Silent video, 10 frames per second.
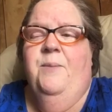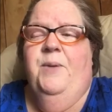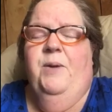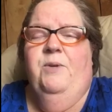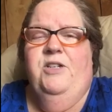
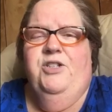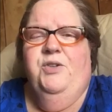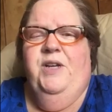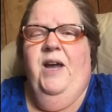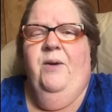But I want to
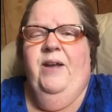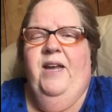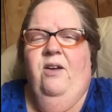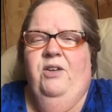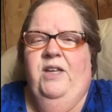show you how I
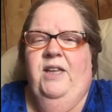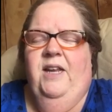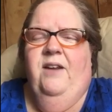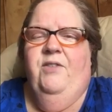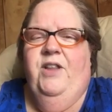
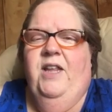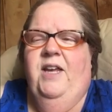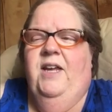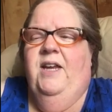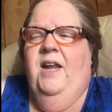calculate
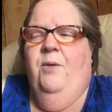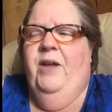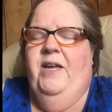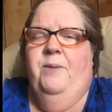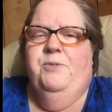everything and how
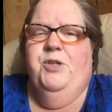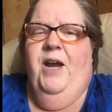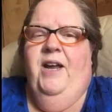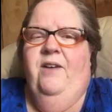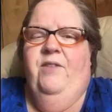I keep
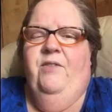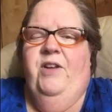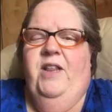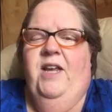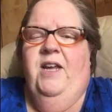track of
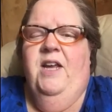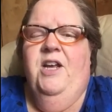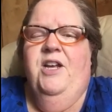everything.